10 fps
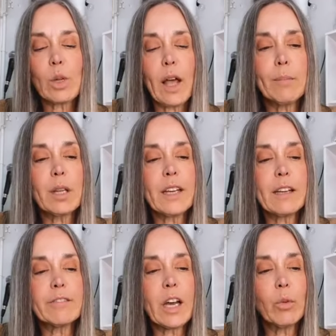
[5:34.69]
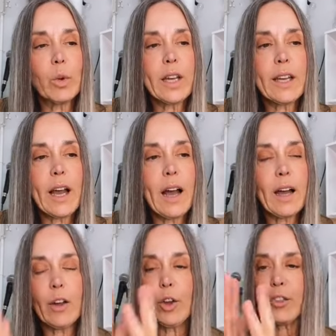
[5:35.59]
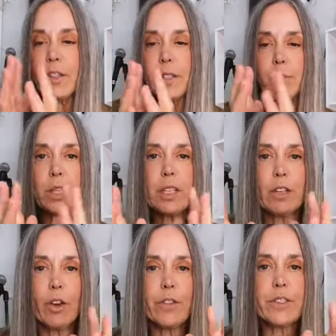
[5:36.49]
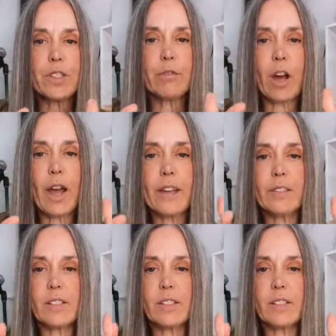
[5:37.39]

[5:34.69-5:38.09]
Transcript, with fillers: Well, I believe that Earth is splitting, Earth's dividing.